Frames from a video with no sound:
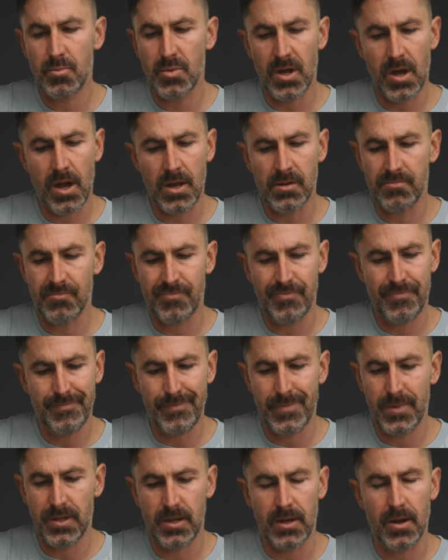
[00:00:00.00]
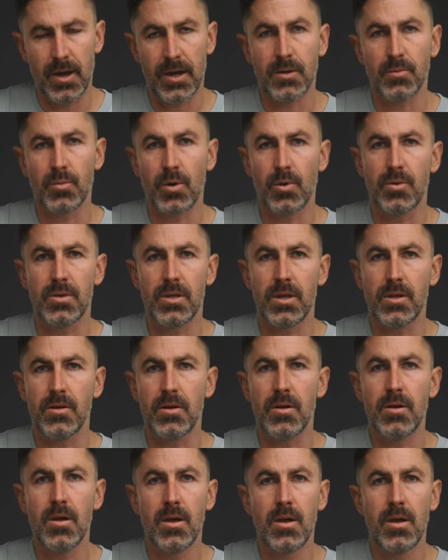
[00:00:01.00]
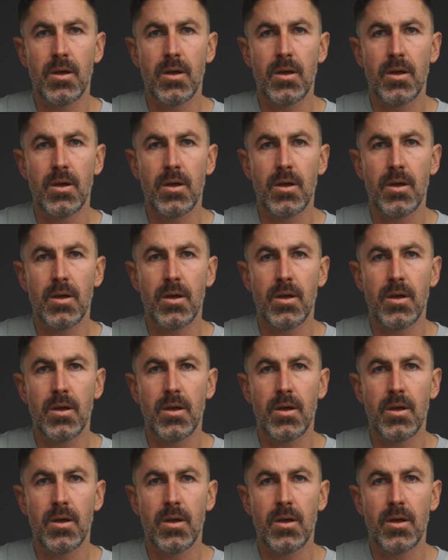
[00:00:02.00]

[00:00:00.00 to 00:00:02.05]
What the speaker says: but I can work with either,